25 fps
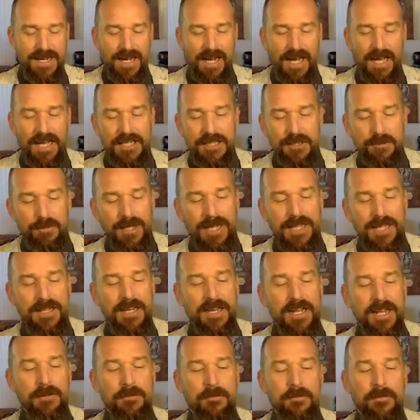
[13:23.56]
I explained that
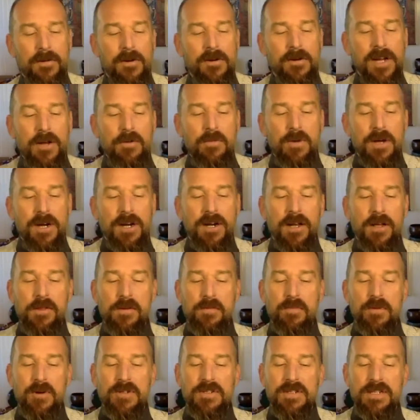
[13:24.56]
inferring what another
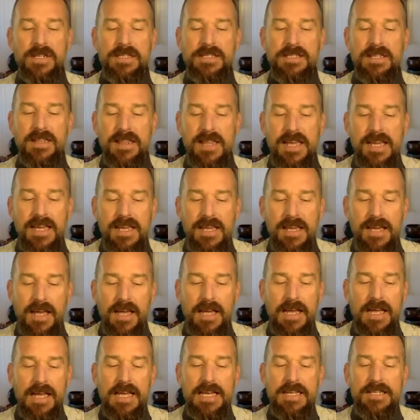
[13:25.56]
person is
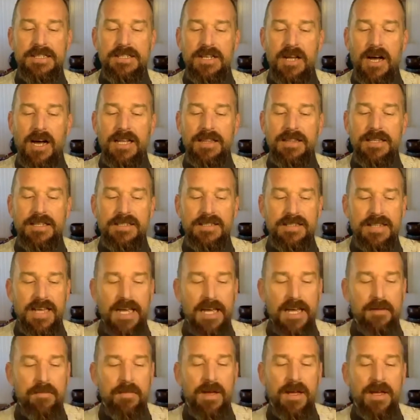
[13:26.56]
thinking is not the
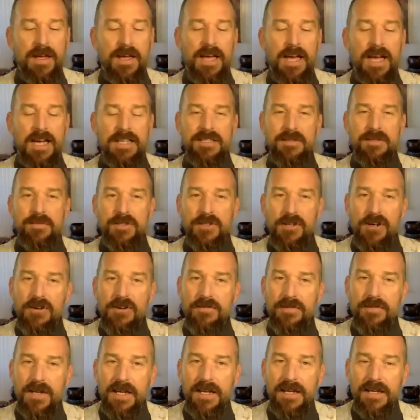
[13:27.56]
same as
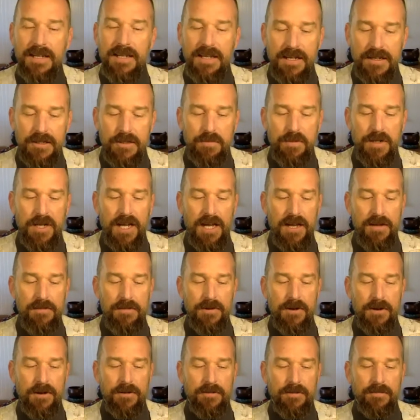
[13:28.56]
observing his
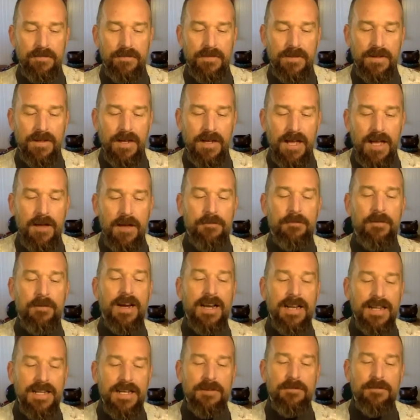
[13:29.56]
behavior.
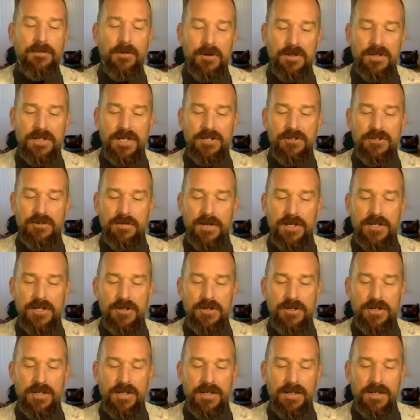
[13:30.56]
Finally, a fourth teacher
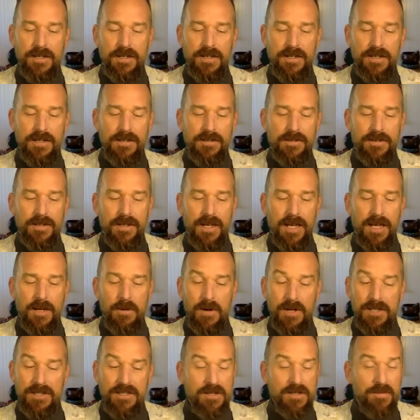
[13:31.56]
ventured, he
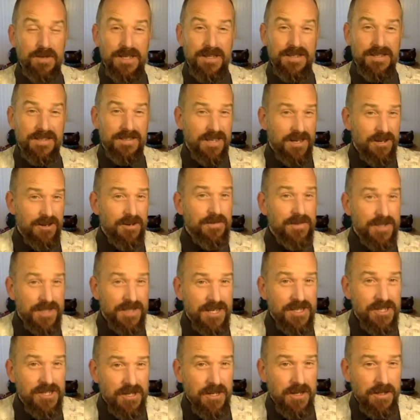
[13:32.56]
wants to be the center of
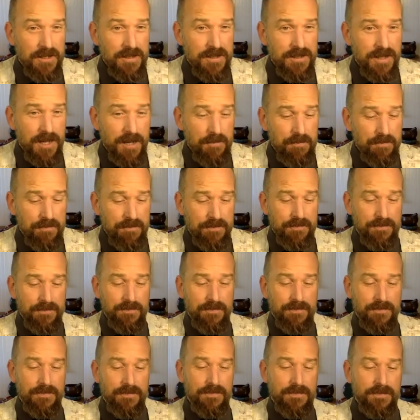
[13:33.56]
attention all the time.
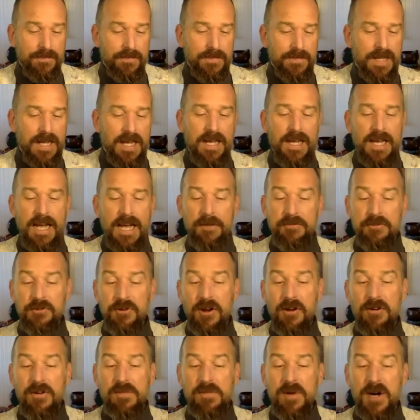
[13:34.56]
After
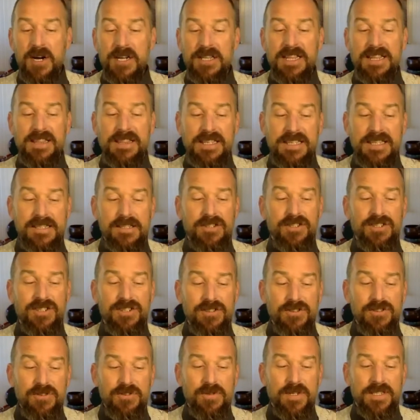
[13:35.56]
I remarked that this
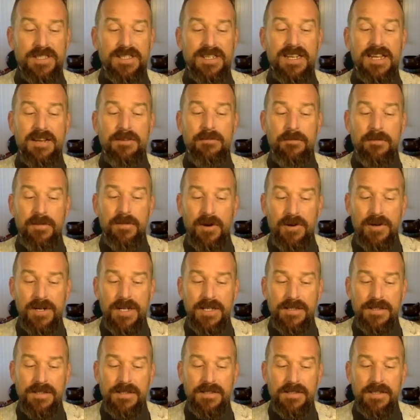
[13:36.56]
too was an
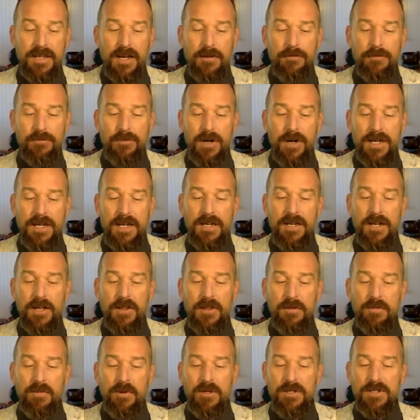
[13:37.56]
inference of what
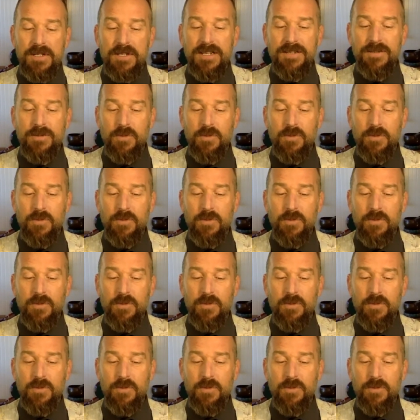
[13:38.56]
another person is